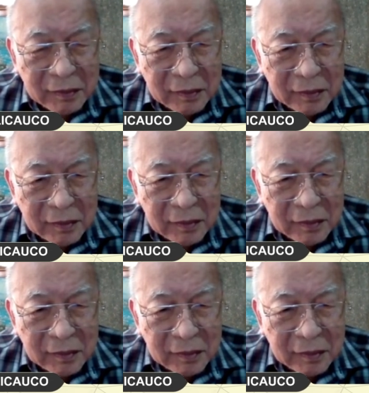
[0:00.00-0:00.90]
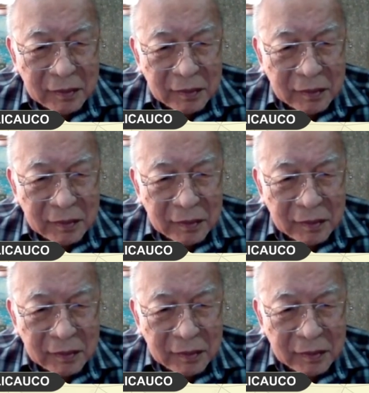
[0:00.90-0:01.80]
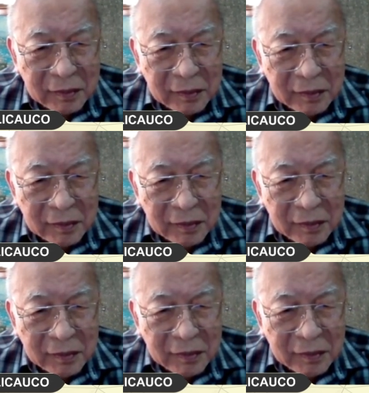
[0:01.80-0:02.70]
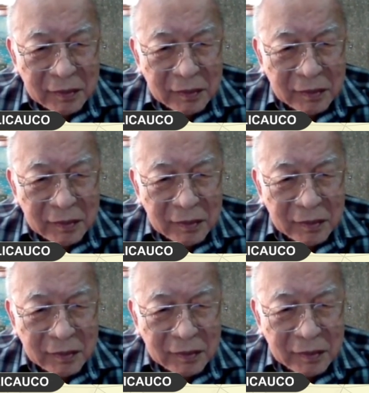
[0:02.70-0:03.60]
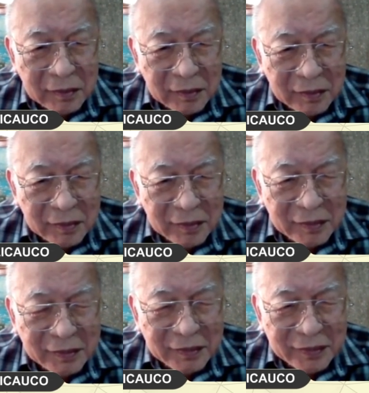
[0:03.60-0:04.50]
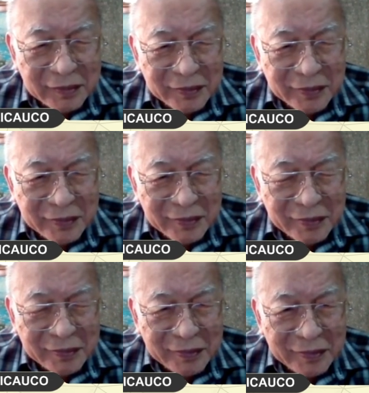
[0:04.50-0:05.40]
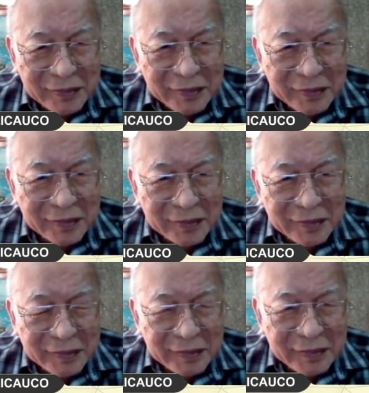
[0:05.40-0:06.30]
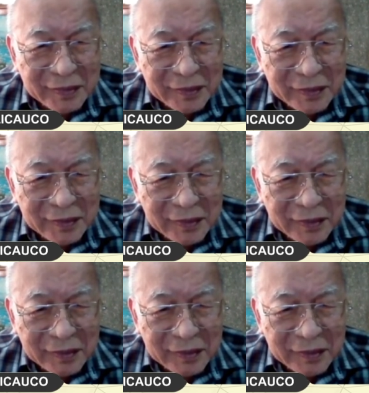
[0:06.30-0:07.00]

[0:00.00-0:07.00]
(silent)